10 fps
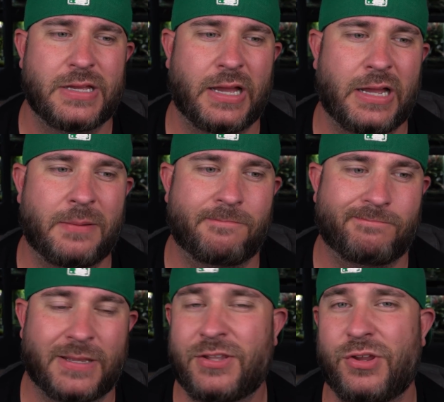Um,
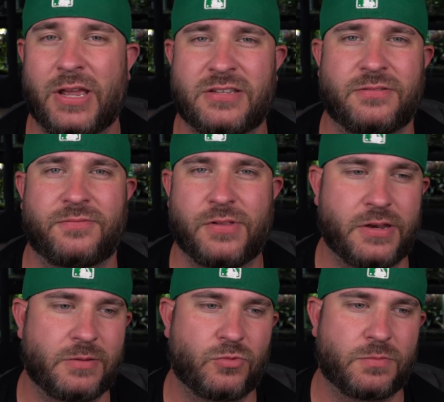and then you guys can
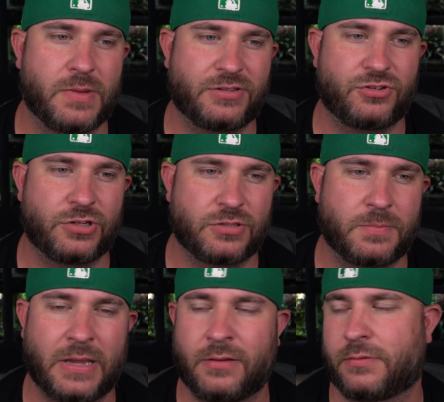flood him with messages
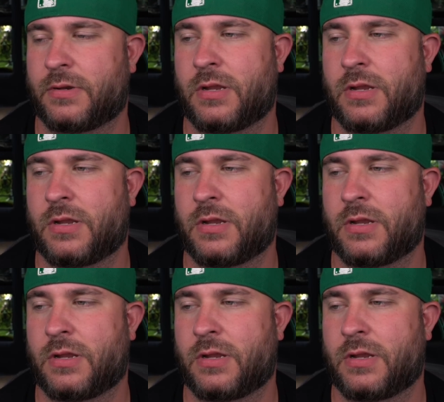about